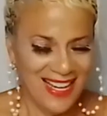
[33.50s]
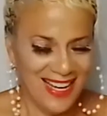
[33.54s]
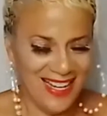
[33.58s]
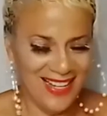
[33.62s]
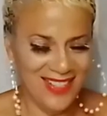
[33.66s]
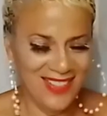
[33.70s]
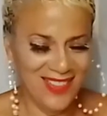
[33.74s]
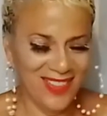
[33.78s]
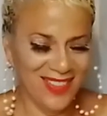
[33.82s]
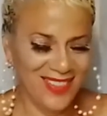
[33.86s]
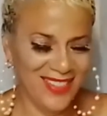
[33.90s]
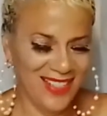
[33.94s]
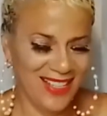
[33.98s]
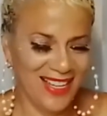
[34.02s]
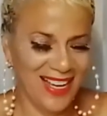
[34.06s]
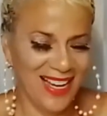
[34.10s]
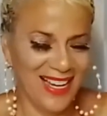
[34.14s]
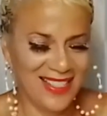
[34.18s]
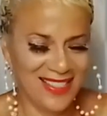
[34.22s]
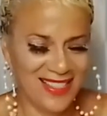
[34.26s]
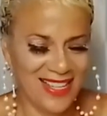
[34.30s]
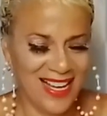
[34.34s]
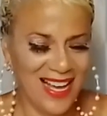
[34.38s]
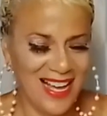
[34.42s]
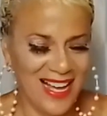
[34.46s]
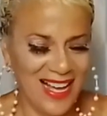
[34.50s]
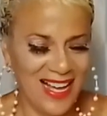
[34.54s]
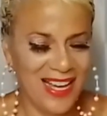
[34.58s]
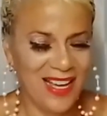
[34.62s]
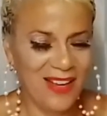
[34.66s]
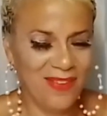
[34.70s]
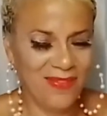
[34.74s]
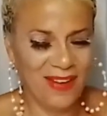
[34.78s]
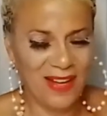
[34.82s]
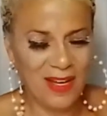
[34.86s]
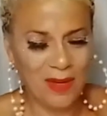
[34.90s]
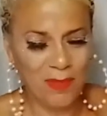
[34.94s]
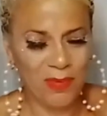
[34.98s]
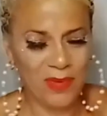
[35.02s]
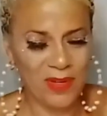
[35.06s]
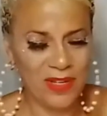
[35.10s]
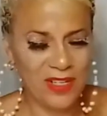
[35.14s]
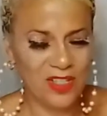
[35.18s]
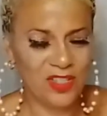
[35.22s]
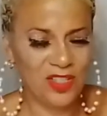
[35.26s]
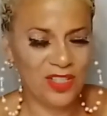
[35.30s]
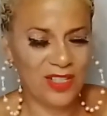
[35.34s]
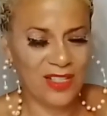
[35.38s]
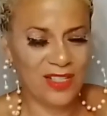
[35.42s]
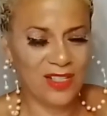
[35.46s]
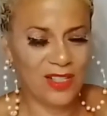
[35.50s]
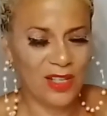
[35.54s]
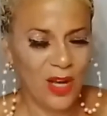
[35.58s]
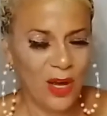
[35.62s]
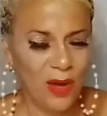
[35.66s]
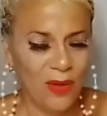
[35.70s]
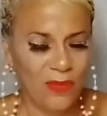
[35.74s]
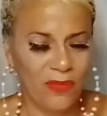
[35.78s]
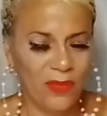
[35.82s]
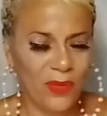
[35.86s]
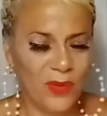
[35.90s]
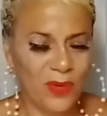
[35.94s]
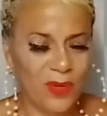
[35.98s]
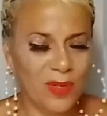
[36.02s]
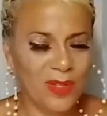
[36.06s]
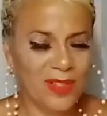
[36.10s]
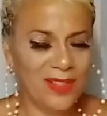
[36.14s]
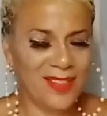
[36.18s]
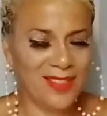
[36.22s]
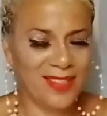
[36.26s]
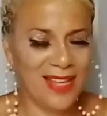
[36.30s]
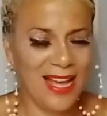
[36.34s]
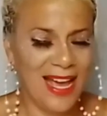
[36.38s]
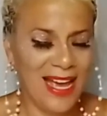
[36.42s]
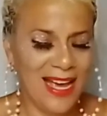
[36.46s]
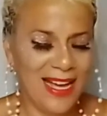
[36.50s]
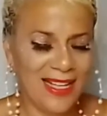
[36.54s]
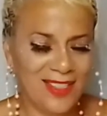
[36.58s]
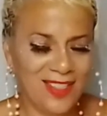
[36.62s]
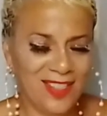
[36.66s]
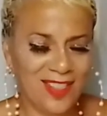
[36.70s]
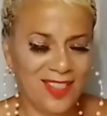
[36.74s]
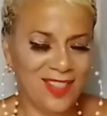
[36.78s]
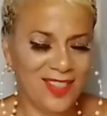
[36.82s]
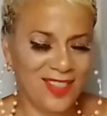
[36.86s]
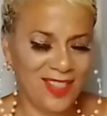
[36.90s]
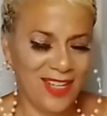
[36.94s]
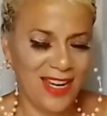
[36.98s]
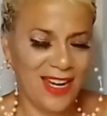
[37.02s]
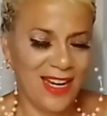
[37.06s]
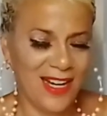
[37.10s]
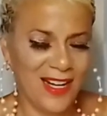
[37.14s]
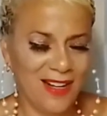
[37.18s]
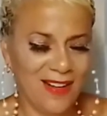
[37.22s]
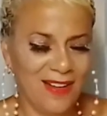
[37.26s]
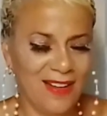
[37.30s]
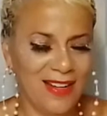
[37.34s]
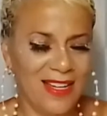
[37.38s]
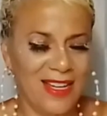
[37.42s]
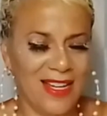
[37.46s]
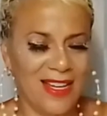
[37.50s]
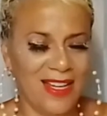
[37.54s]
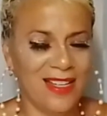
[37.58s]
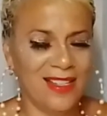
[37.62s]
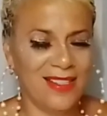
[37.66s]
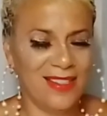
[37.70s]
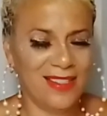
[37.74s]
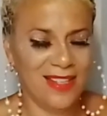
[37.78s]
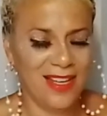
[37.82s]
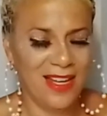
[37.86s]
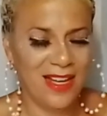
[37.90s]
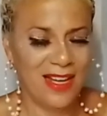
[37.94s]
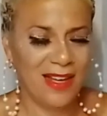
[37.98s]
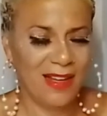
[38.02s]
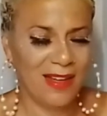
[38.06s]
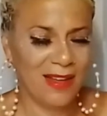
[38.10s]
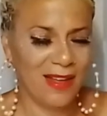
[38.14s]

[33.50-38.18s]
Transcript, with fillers: Angels and guides, high vibrations for Sagittarius.